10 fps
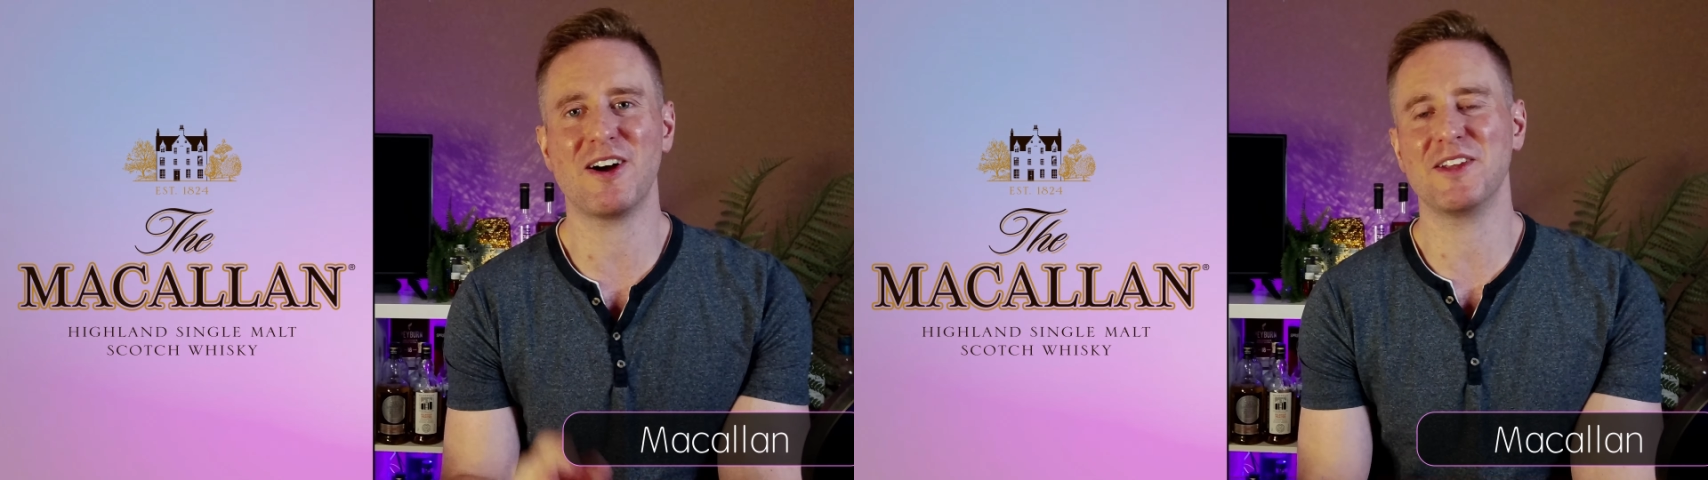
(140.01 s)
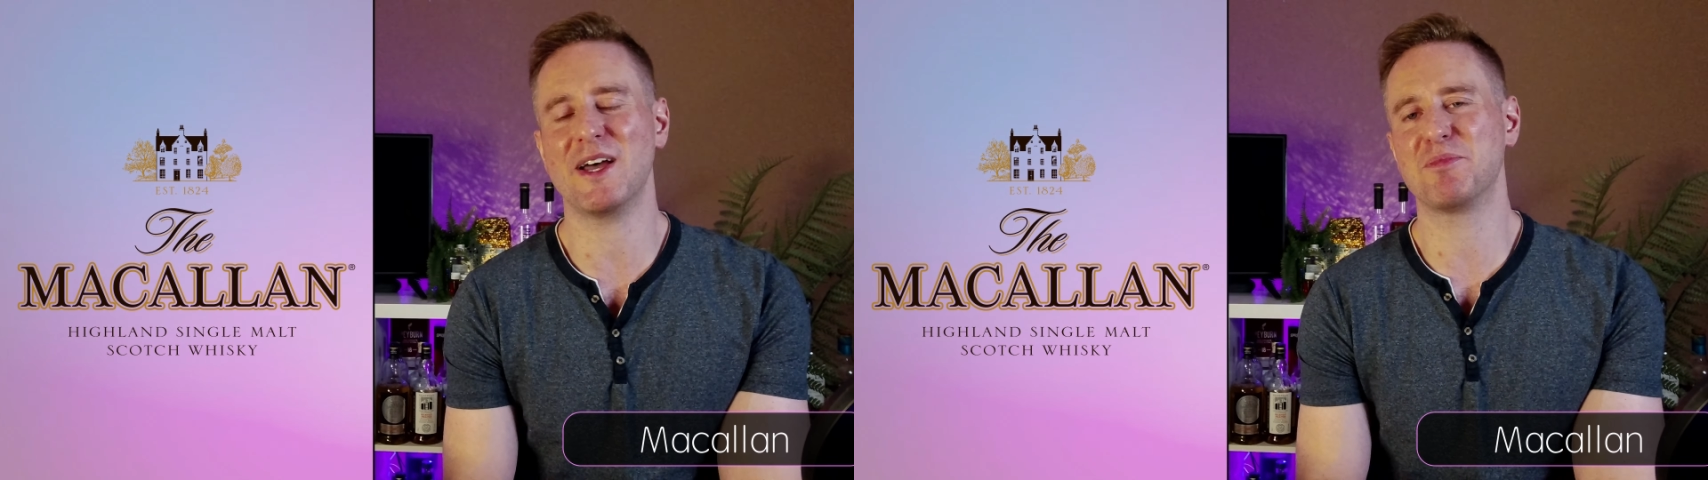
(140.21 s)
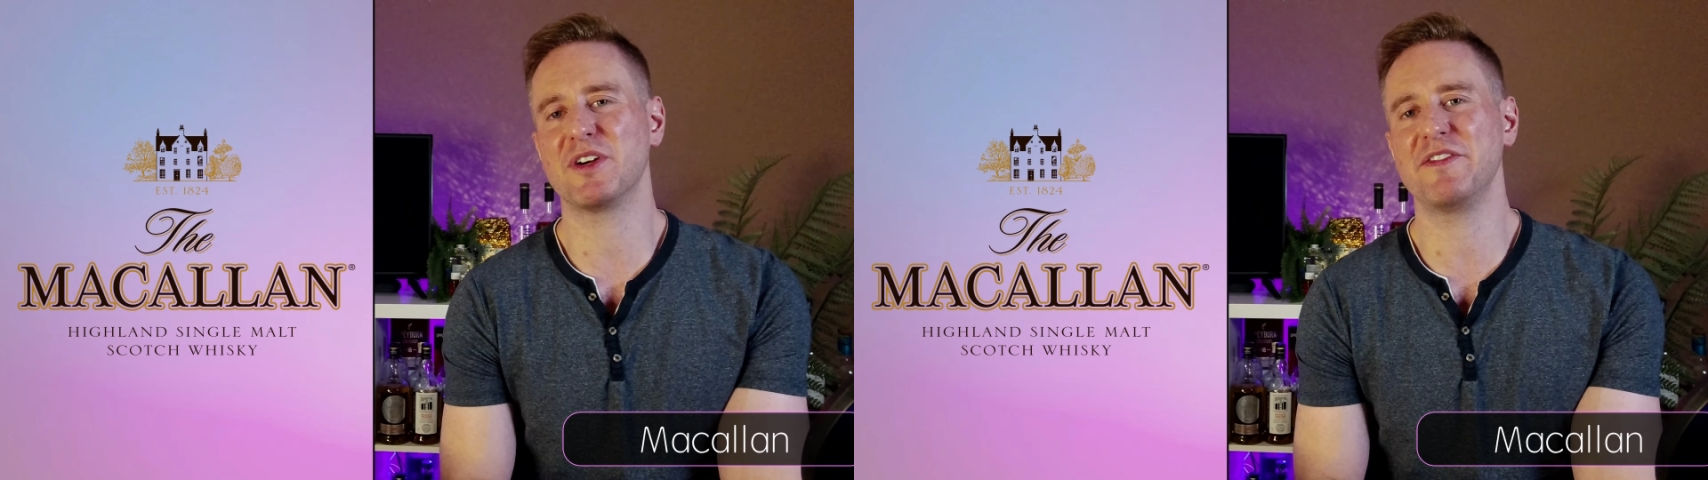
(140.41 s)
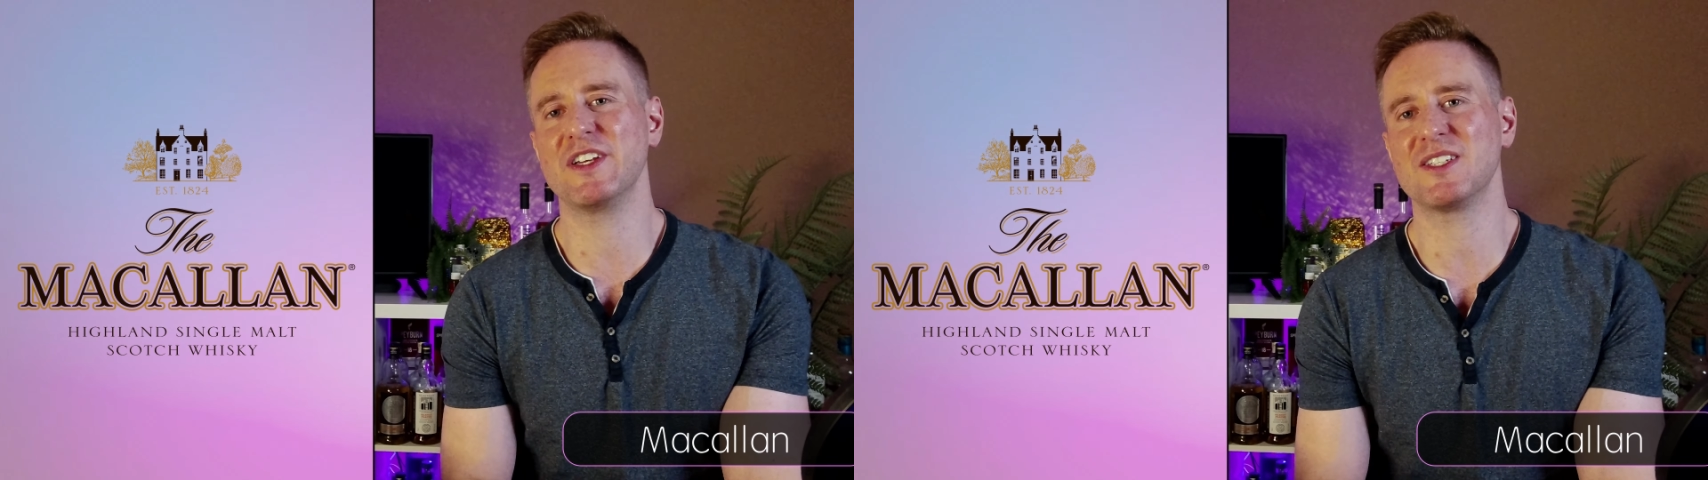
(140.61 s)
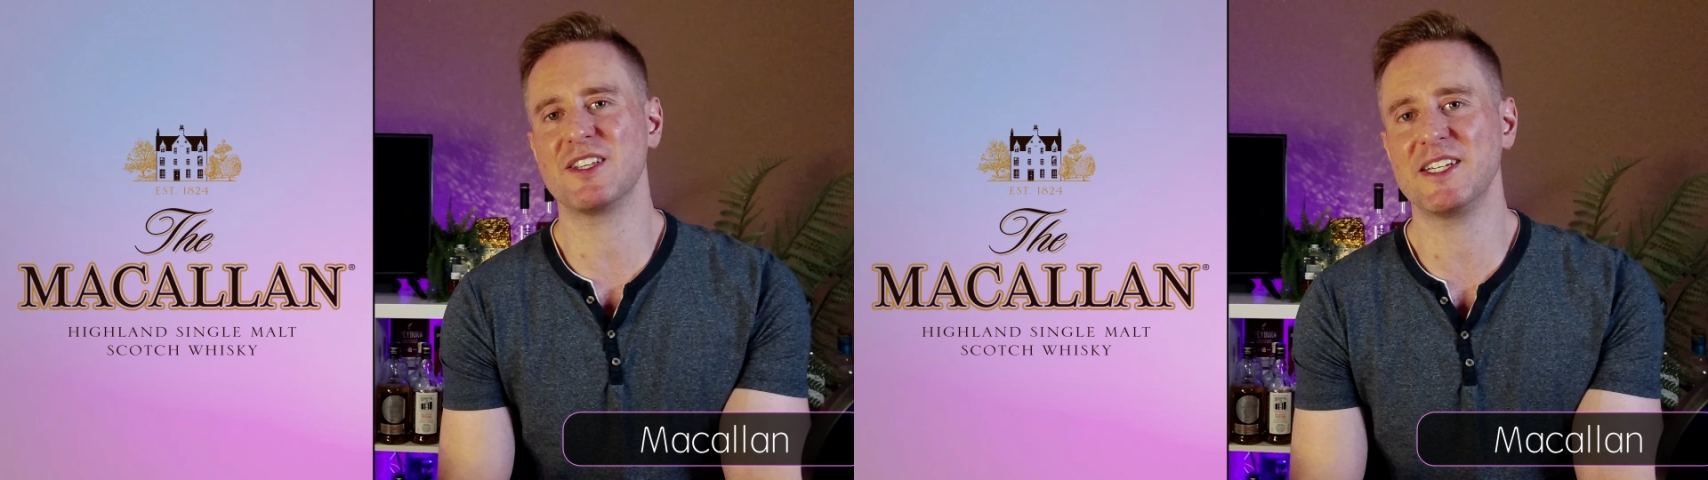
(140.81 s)
on that
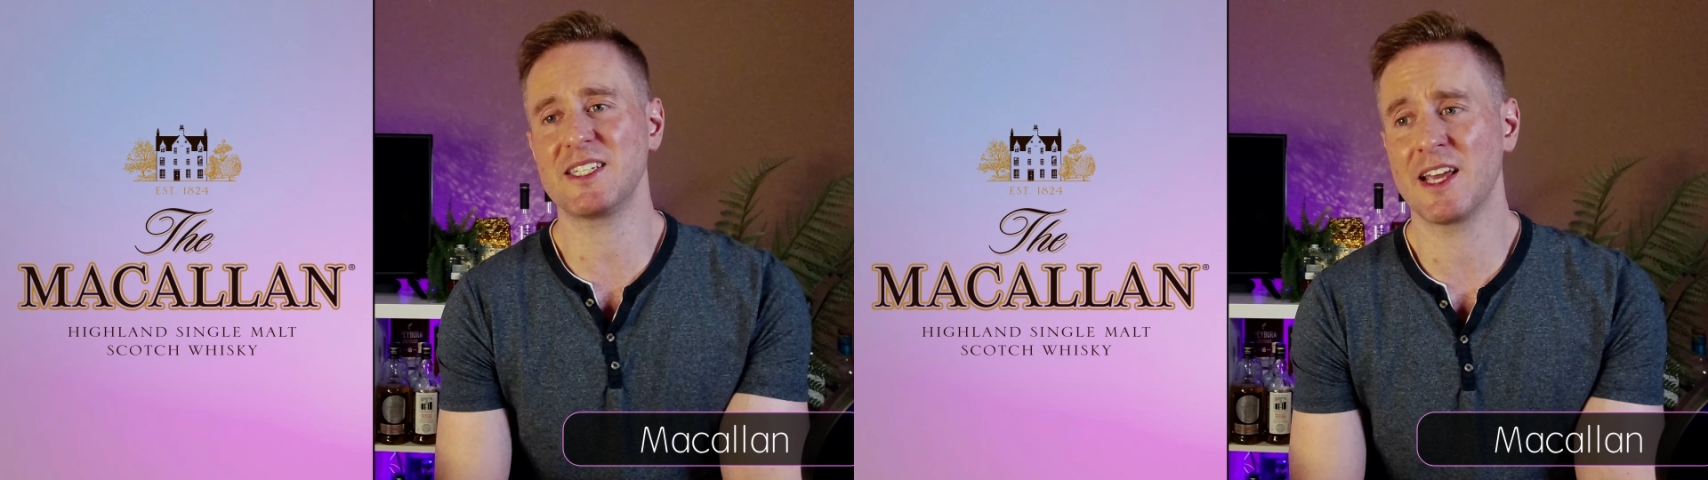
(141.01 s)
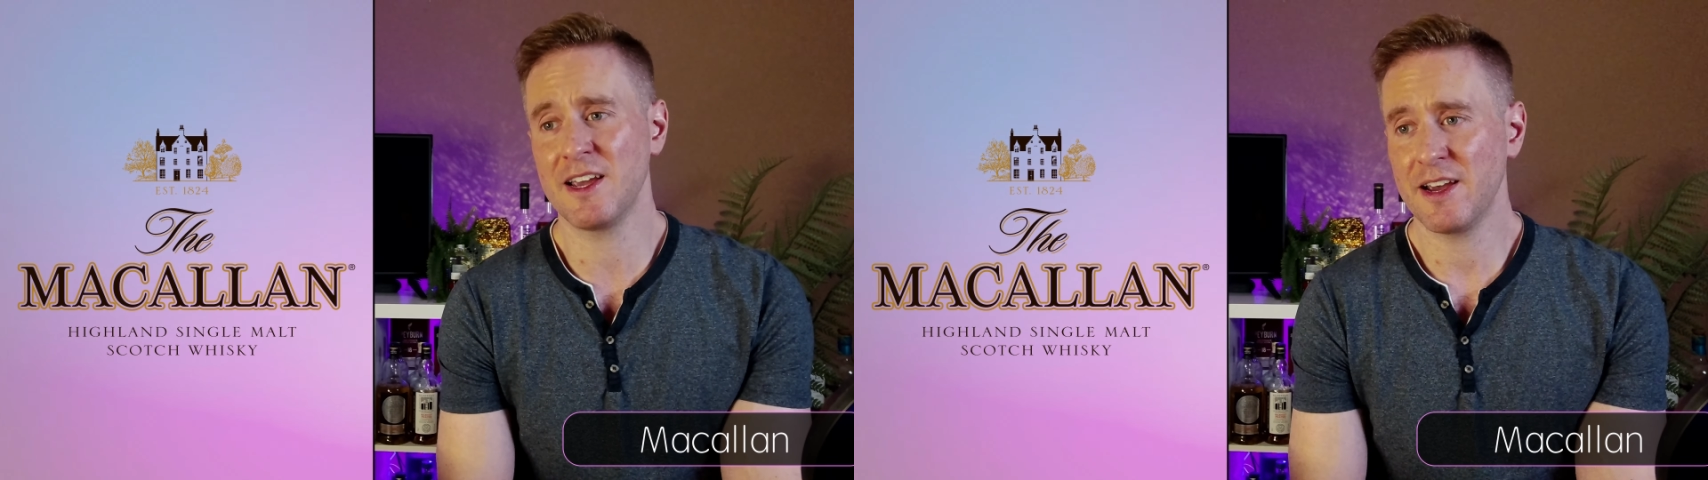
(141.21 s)
previous list.